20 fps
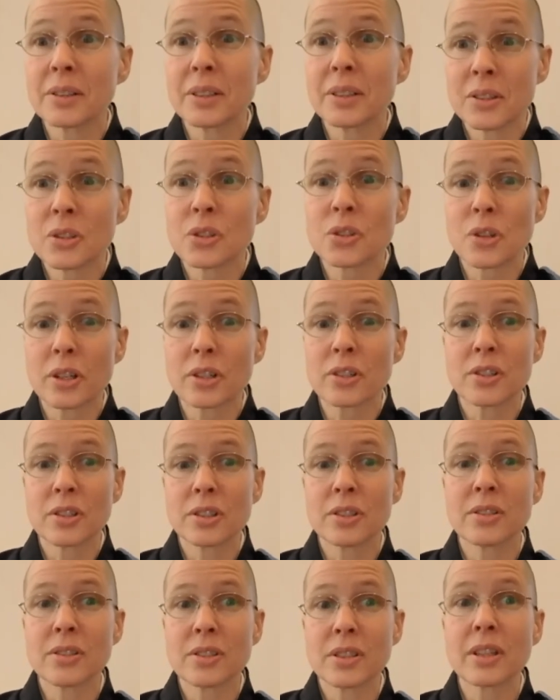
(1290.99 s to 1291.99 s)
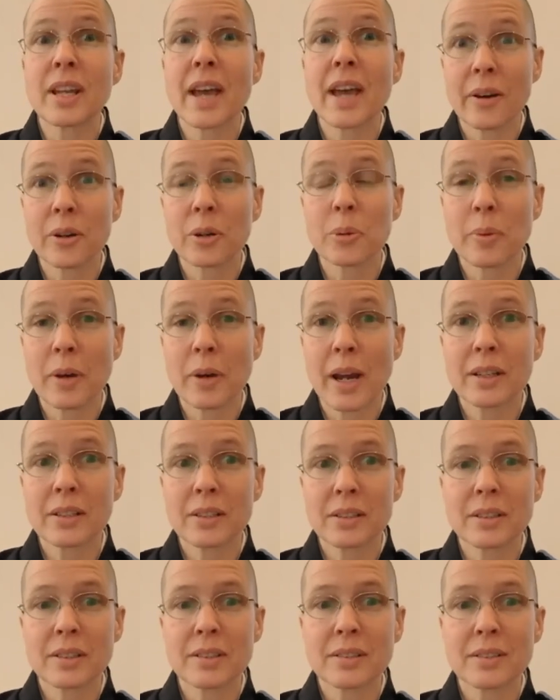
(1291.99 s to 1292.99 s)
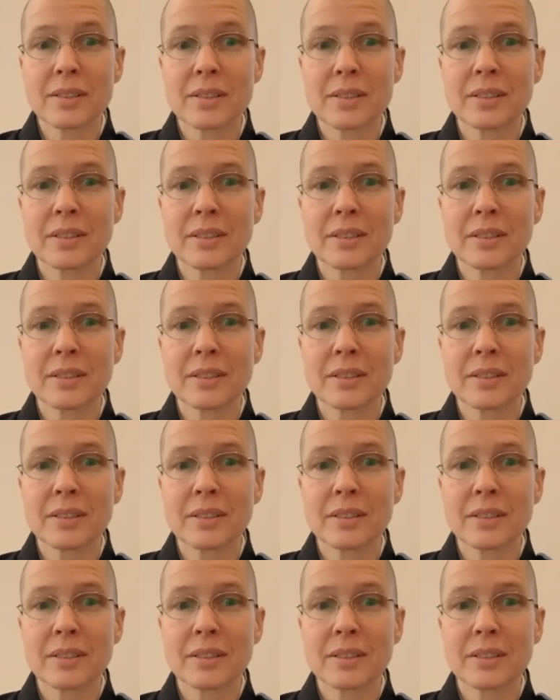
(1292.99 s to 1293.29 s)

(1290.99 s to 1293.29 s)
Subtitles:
instructions on how to practice.